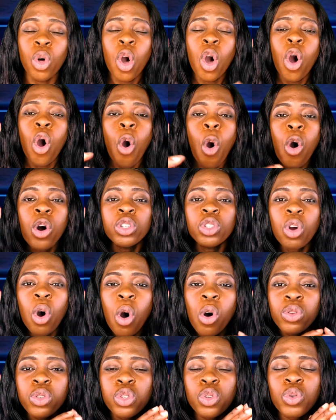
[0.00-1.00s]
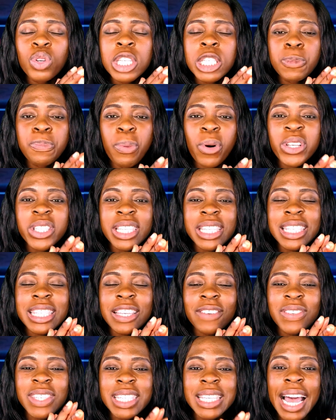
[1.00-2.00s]
Hold on to this
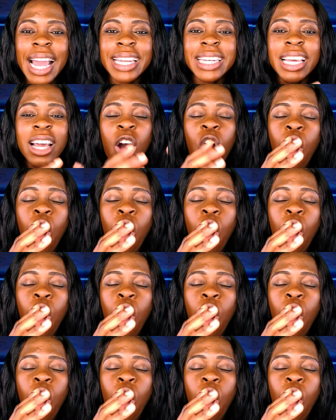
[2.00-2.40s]
positive side.